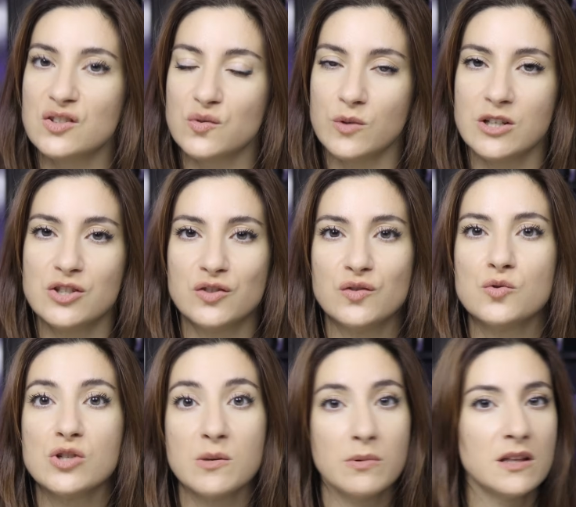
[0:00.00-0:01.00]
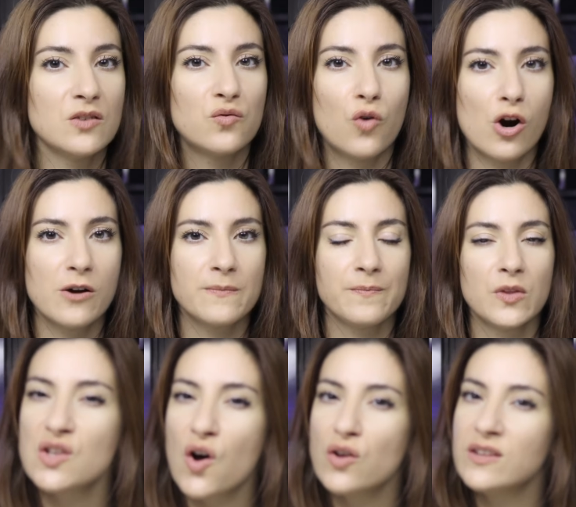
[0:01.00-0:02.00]
had to switch to GPT 4.
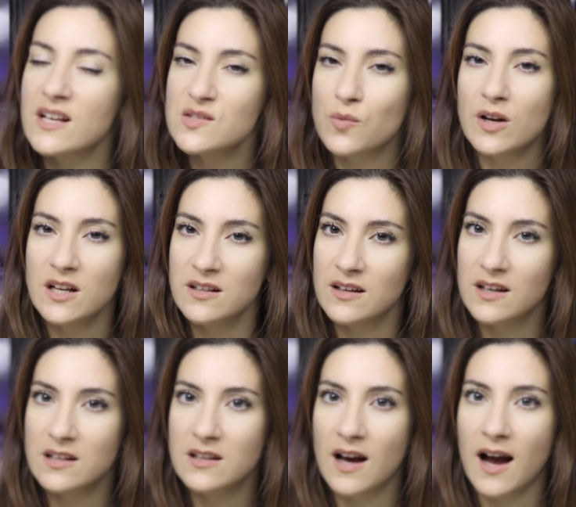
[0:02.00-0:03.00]
So that's what I did.